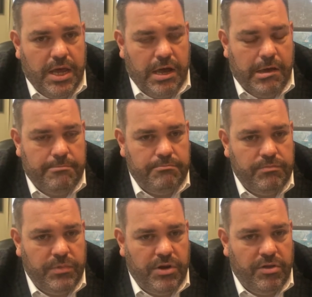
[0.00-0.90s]

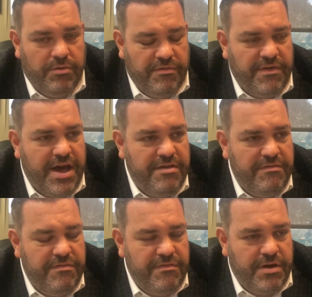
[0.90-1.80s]
um, you know there were
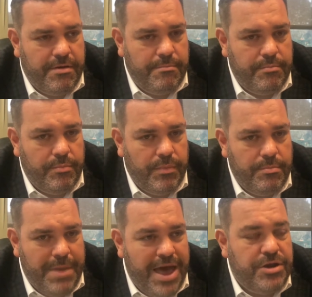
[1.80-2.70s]
five um,
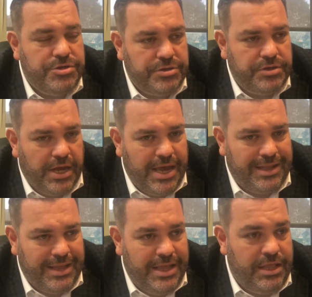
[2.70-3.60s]
managers
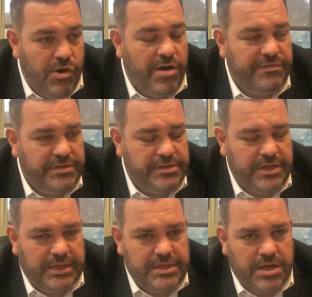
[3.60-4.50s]
at, in the
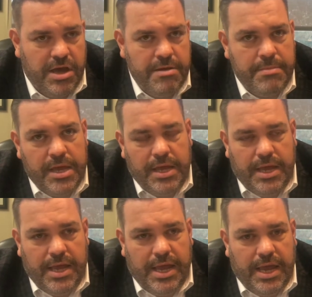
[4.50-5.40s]
office at the time
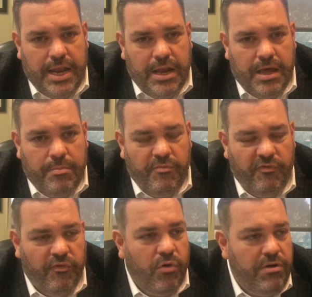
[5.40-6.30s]
and um,
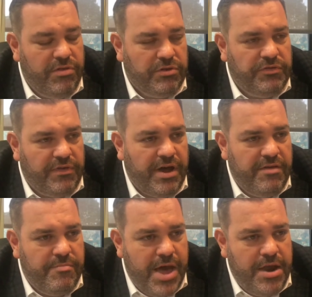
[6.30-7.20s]
four of those
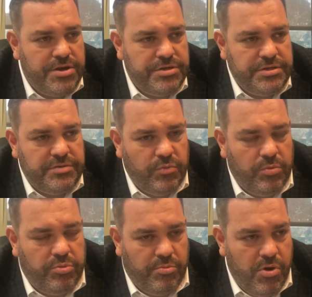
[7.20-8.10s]
five managers
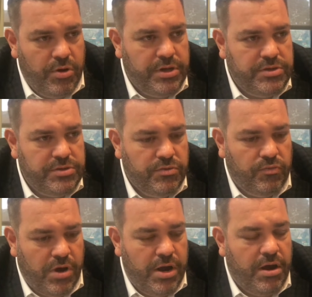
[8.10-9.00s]
were promoted to
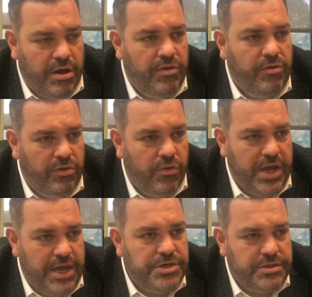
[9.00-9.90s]
run other
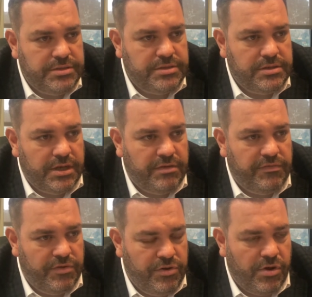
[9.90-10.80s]
locations uh,
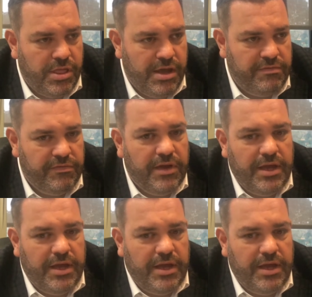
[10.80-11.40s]
for New York Life